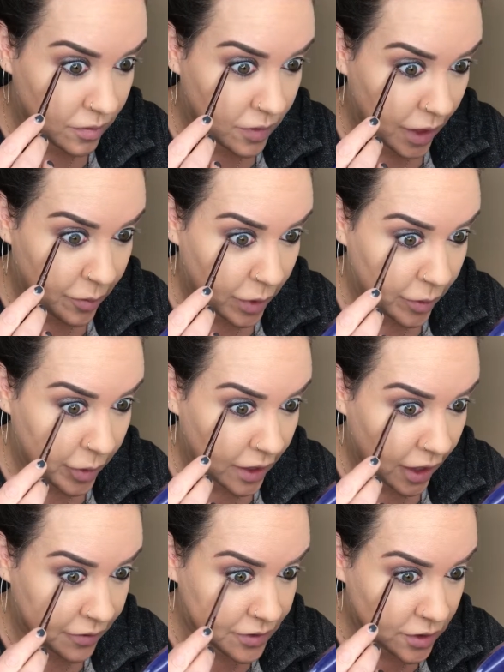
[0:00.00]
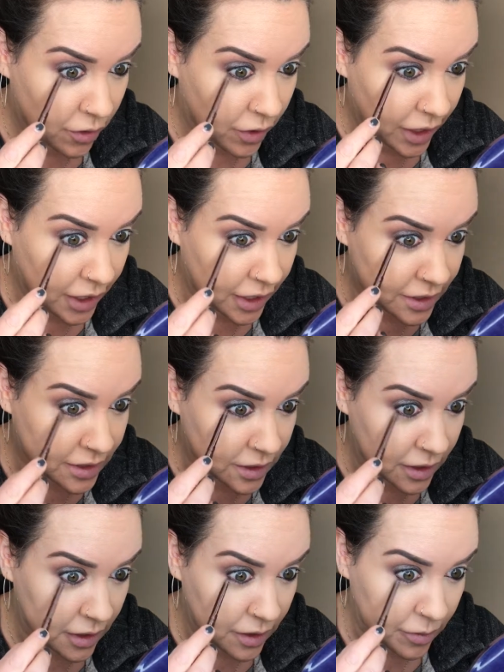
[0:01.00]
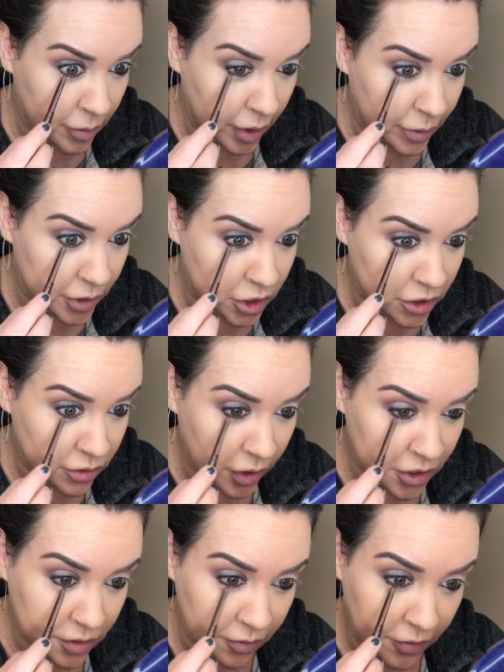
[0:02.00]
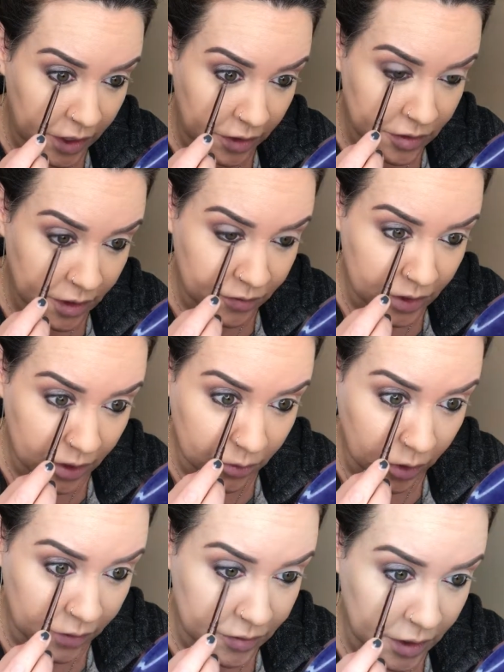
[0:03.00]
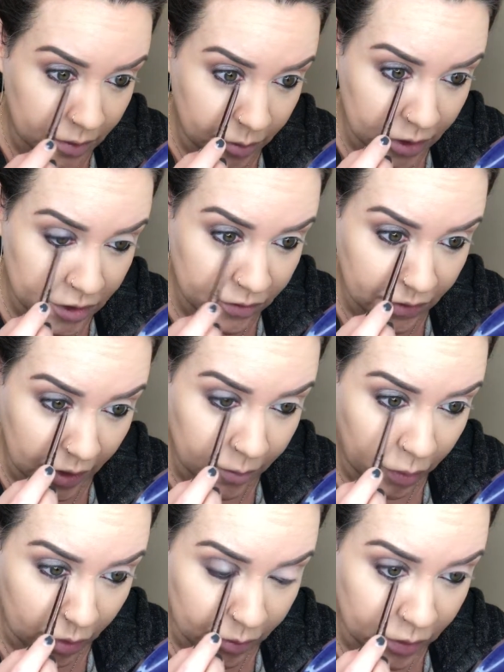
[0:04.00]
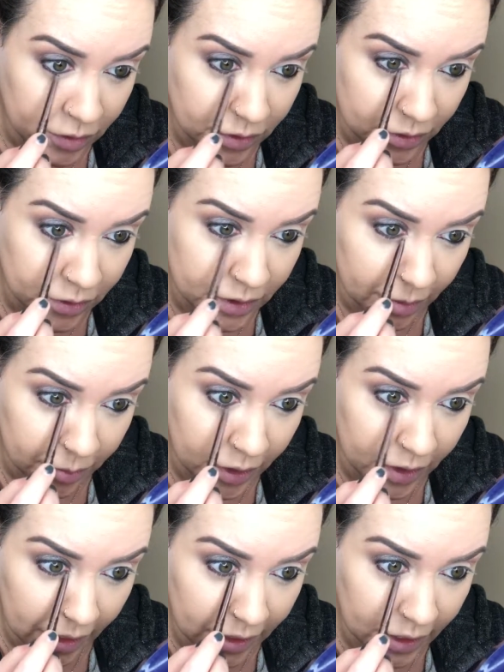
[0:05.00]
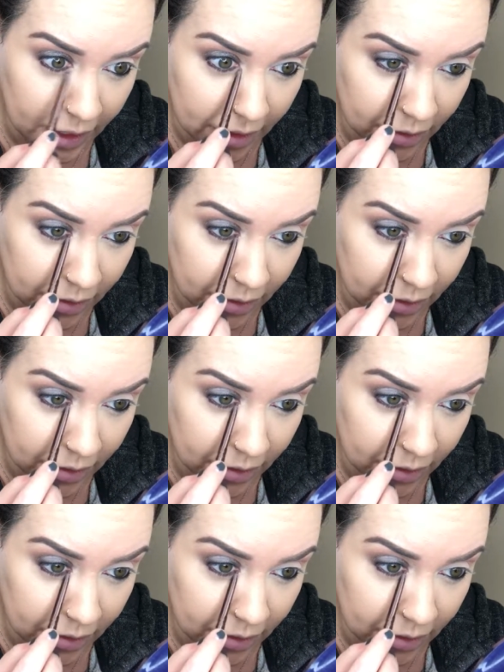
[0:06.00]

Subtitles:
That made me laugh. So I guess maybe she's watched some videos I've done where I've done a bunch of like purples or something like that